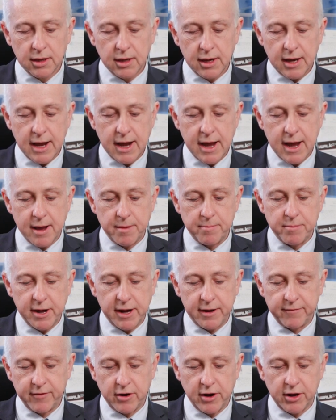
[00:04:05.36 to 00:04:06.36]

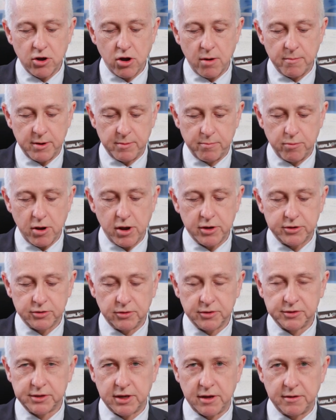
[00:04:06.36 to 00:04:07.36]
but a very common approach
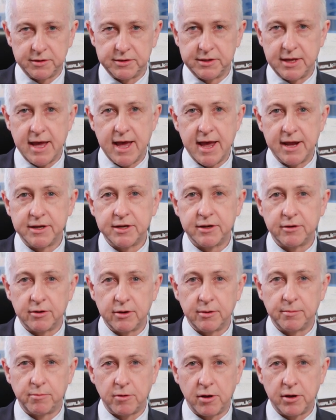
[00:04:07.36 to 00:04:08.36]
also is the
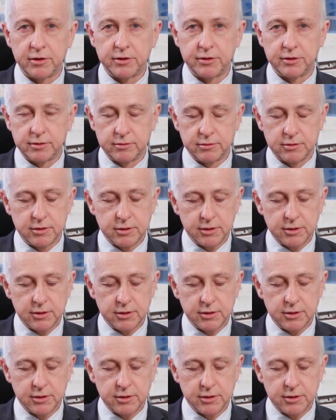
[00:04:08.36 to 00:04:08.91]
anterior approach.